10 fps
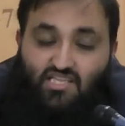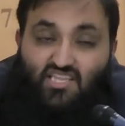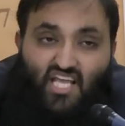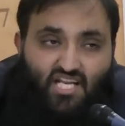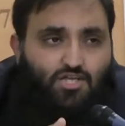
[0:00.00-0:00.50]

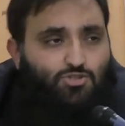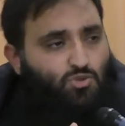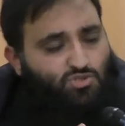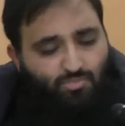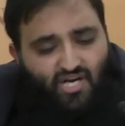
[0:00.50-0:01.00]
Then a
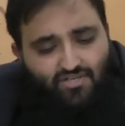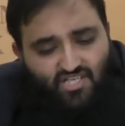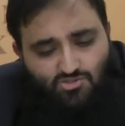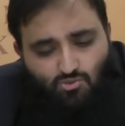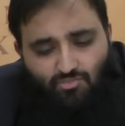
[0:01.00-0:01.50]
door to
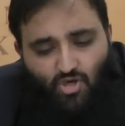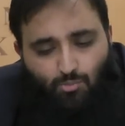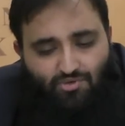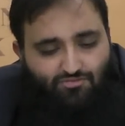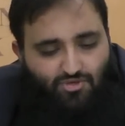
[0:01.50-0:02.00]
paradise will be
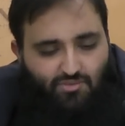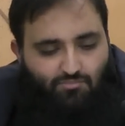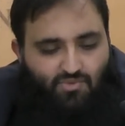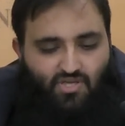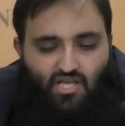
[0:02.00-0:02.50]
open for
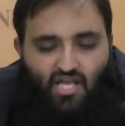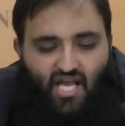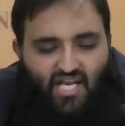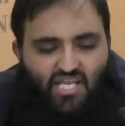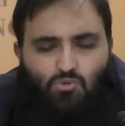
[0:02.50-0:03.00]
him,
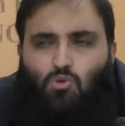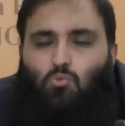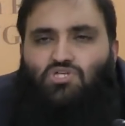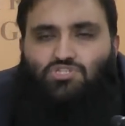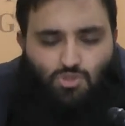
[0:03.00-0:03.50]
and he will
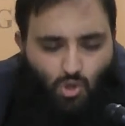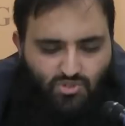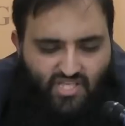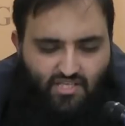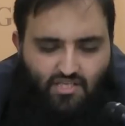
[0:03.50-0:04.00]
want to
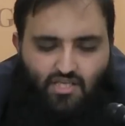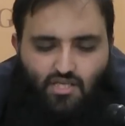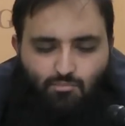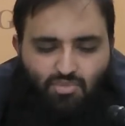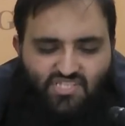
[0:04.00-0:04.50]
go there,
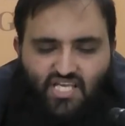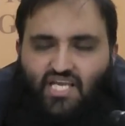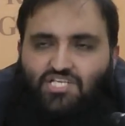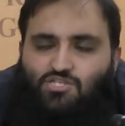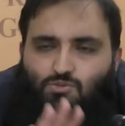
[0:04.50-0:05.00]
but the
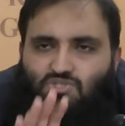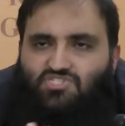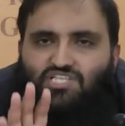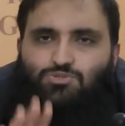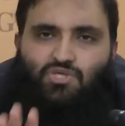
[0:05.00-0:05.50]
angel will
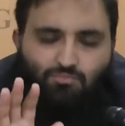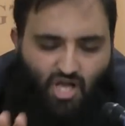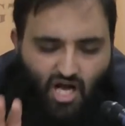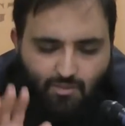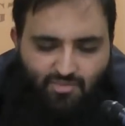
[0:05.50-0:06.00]
say to
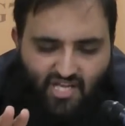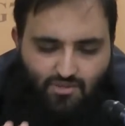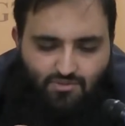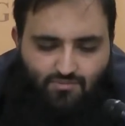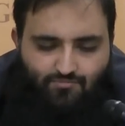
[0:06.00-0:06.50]
him, calm
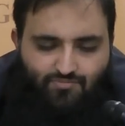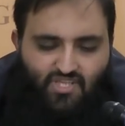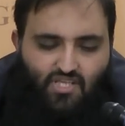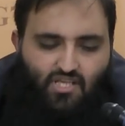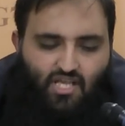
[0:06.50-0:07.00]
down.
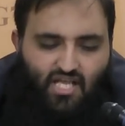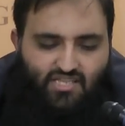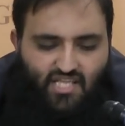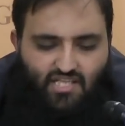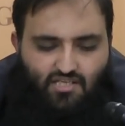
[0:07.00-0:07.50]

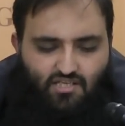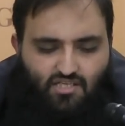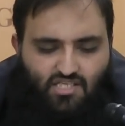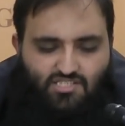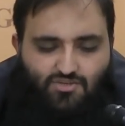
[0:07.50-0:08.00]
And then
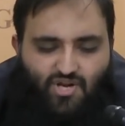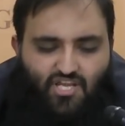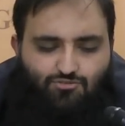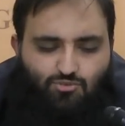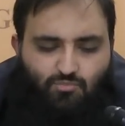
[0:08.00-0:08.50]
his
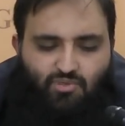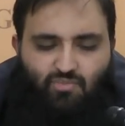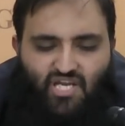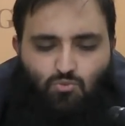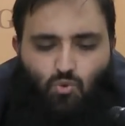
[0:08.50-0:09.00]
grave will be
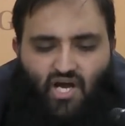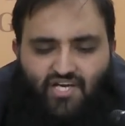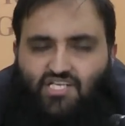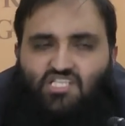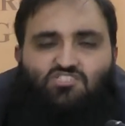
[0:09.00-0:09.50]
made
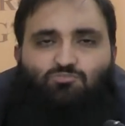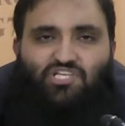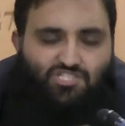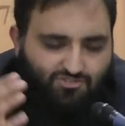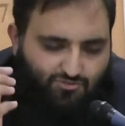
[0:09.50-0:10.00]
wide and
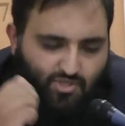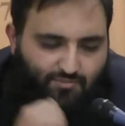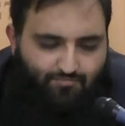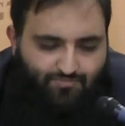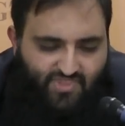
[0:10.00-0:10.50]
spacious for him.